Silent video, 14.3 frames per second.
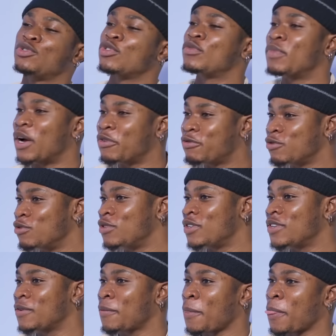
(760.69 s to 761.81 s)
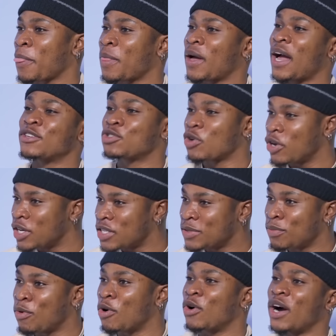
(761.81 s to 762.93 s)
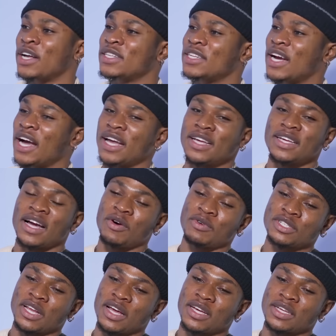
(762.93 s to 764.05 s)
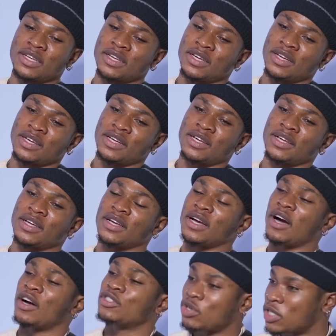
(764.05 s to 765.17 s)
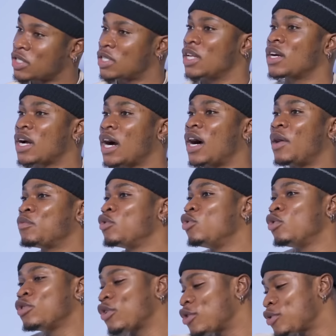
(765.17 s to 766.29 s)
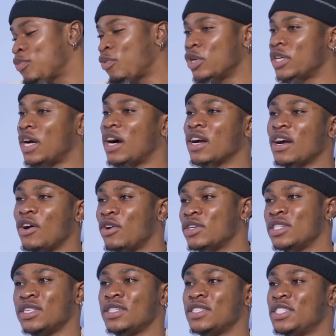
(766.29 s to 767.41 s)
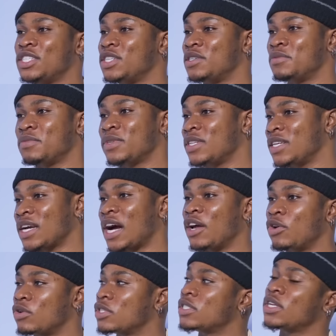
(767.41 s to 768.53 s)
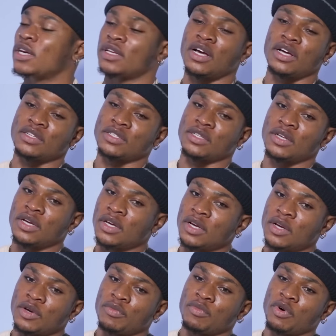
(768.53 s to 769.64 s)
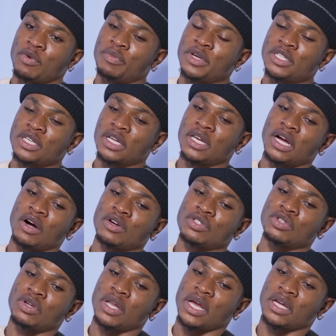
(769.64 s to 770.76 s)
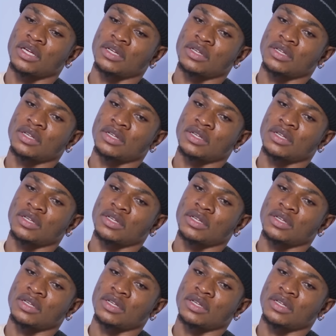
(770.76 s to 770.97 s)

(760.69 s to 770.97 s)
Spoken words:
took my food, I saw it, but I was like, I'll just stay calm, you know, just pour the anger on the gym, the irons there. But basically, I was not like,